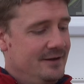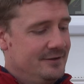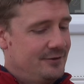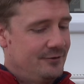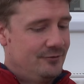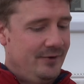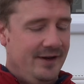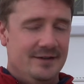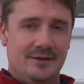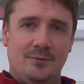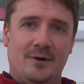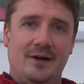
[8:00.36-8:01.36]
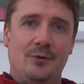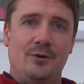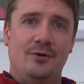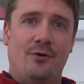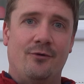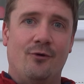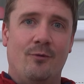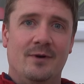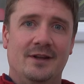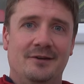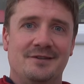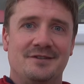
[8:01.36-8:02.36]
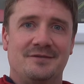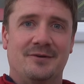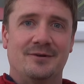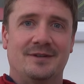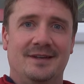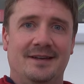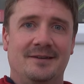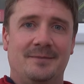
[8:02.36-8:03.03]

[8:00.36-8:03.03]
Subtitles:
So the reason why I would not normally use this 40 litre